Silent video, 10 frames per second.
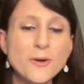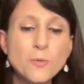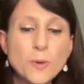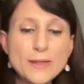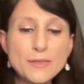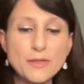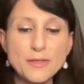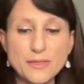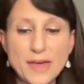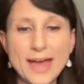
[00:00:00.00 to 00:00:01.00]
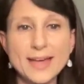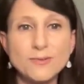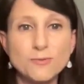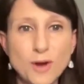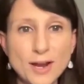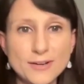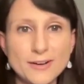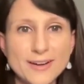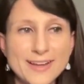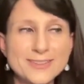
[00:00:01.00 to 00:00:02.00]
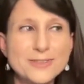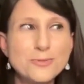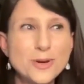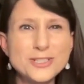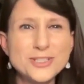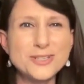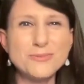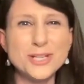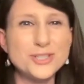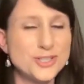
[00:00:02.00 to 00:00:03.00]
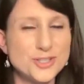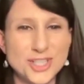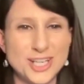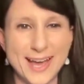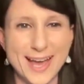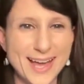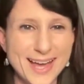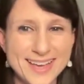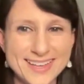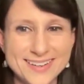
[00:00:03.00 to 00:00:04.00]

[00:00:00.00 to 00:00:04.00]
with that runner, the one she wishes she had.